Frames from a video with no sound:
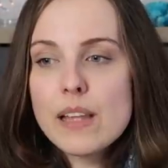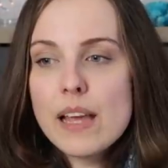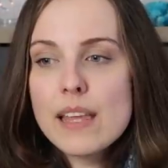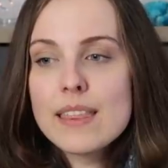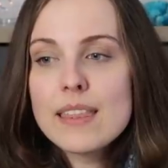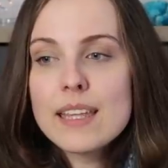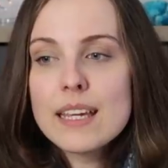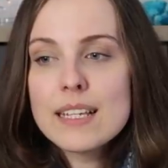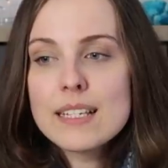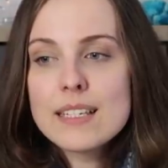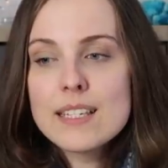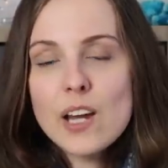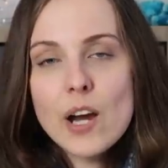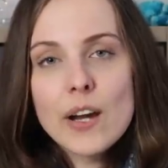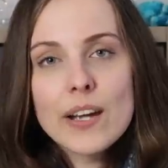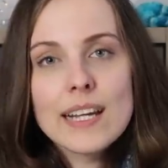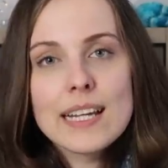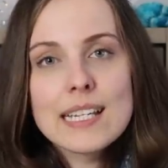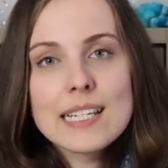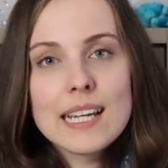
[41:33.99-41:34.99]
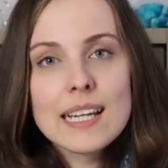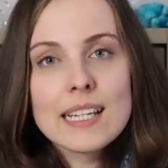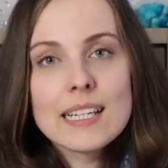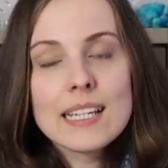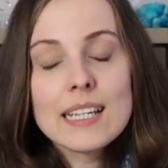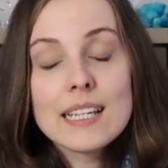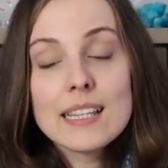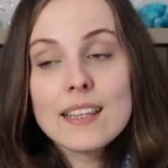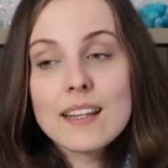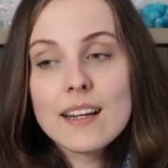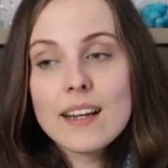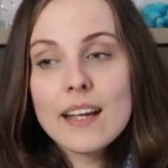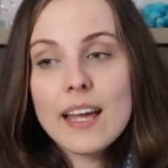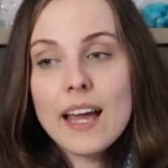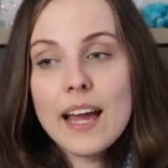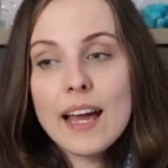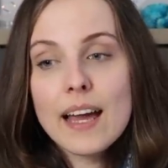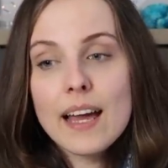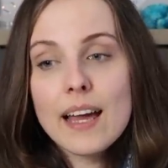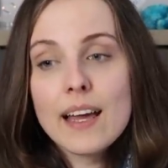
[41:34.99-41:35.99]
I think, dyeing technique that I
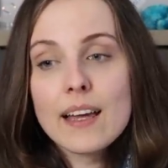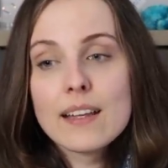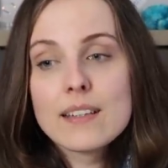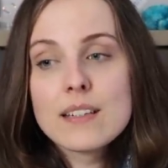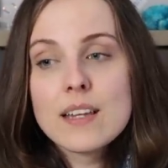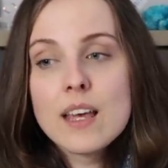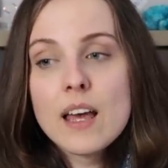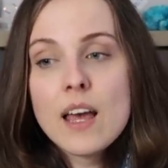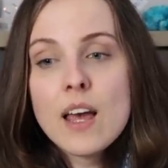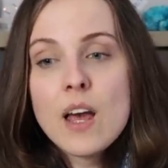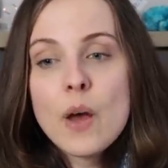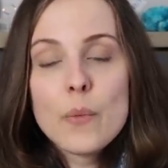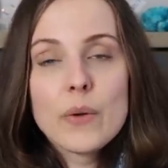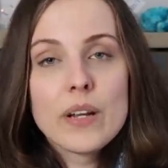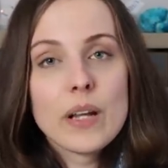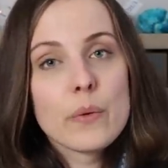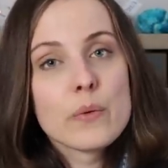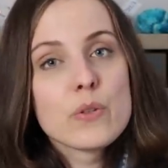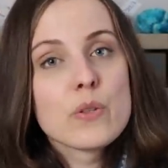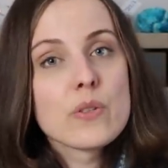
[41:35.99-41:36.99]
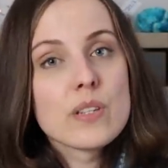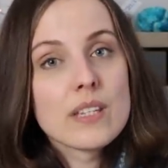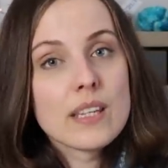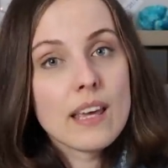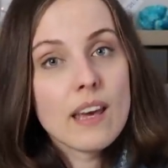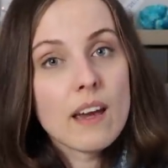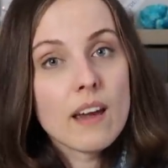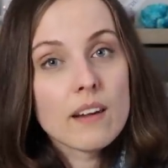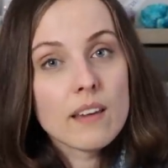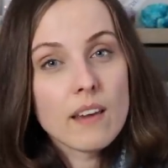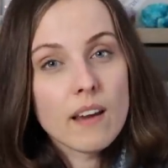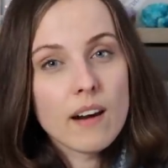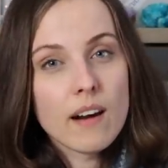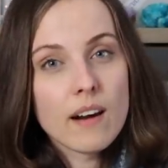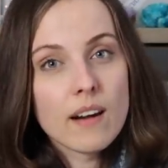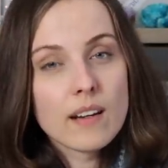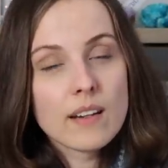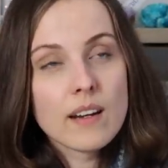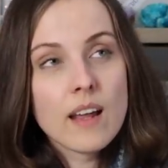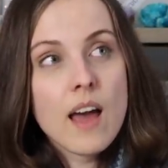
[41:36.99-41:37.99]
had when I was using hair
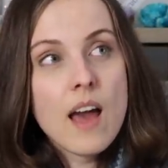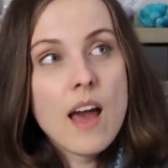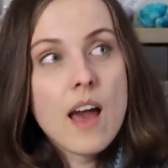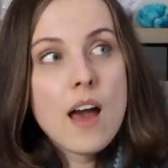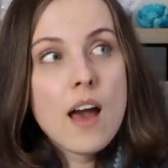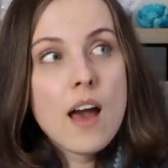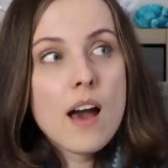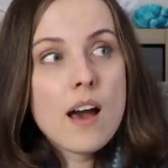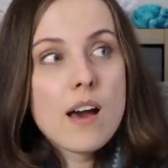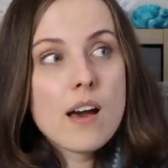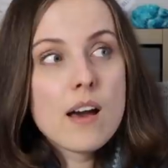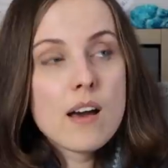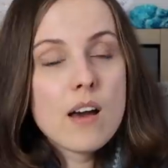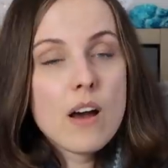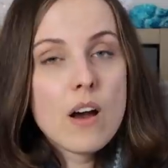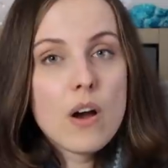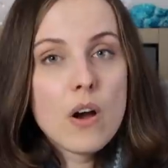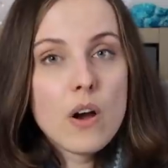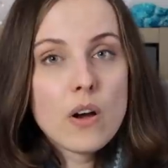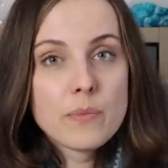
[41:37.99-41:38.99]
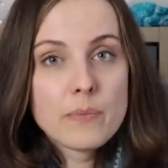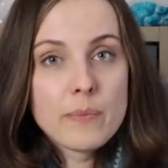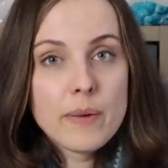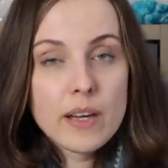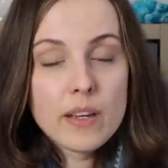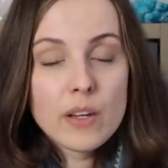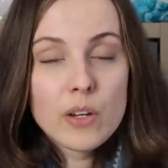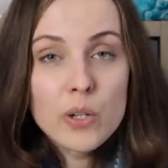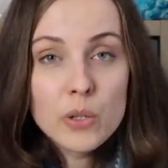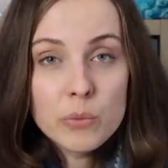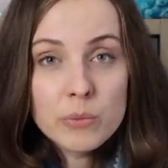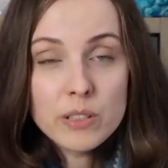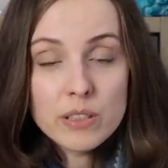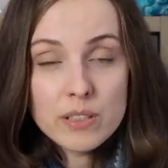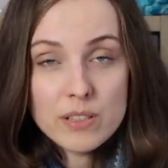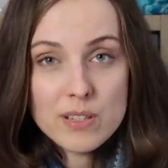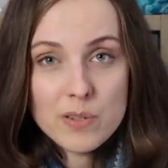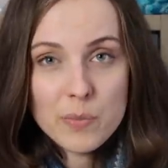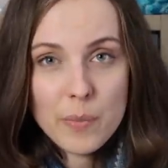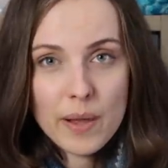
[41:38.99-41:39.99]
yarn uh, on my
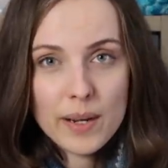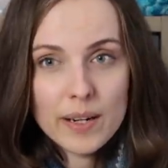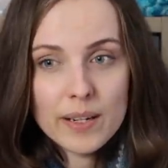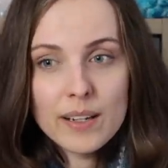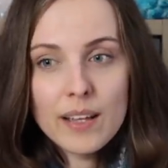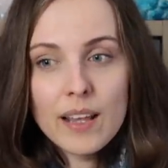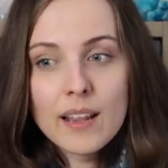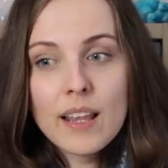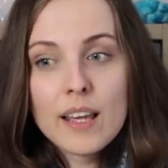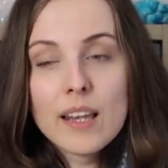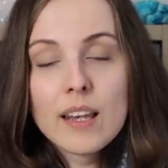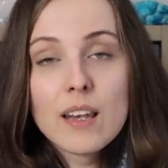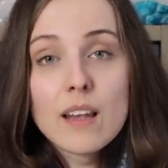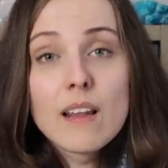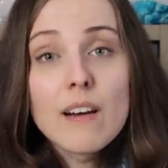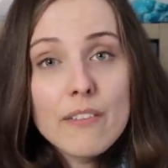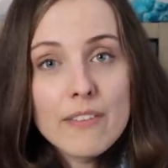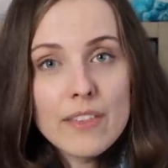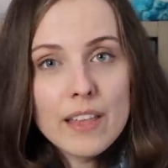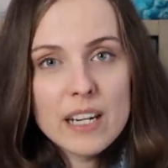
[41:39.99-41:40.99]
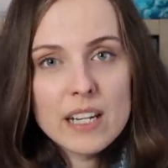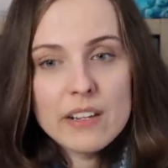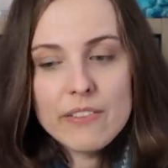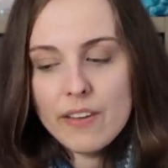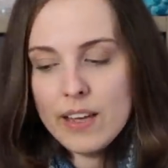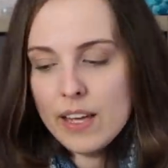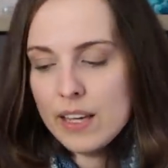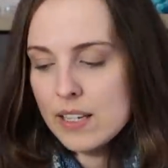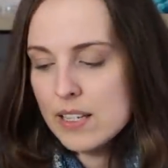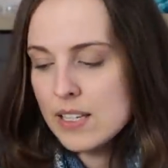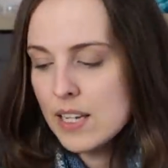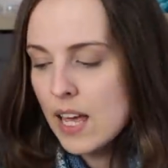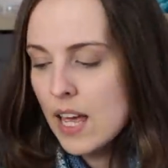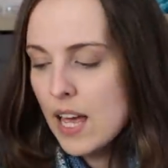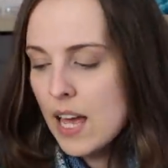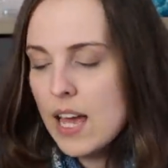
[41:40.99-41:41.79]
humulus sweater, and I love that effect.